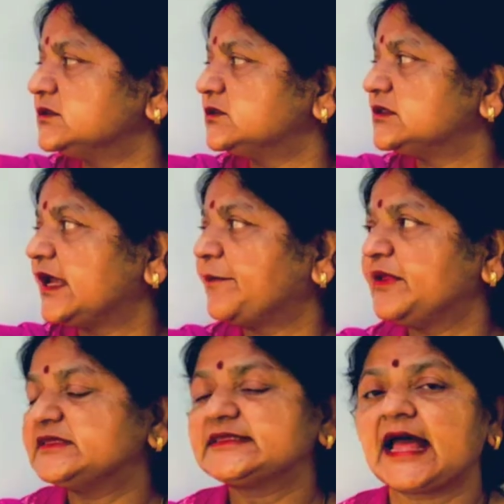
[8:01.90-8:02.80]
So it
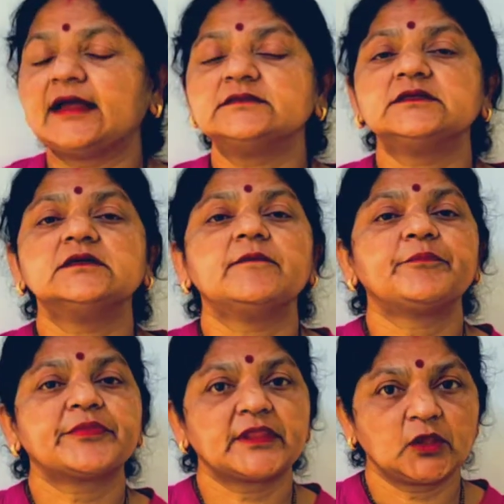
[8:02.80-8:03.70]
means that
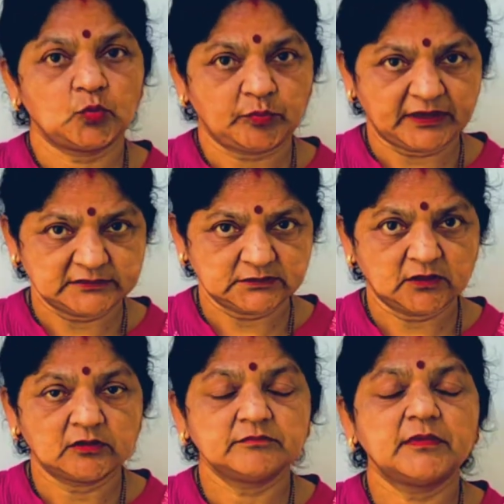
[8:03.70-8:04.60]
though
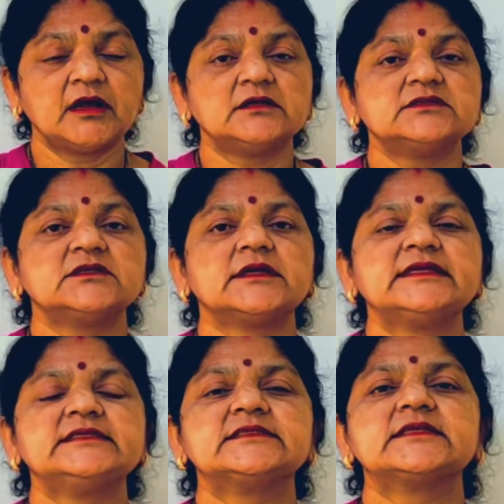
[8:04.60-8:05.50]

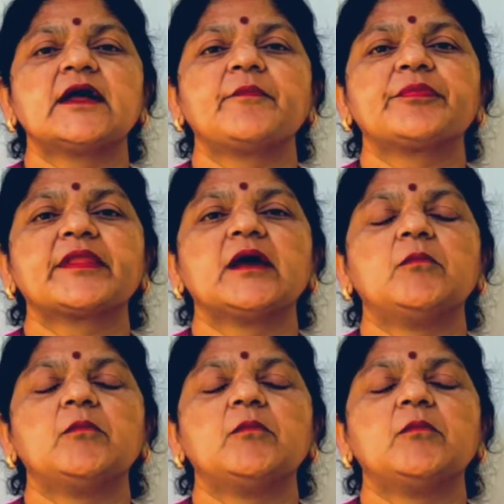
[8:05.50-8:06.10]
Portuguese have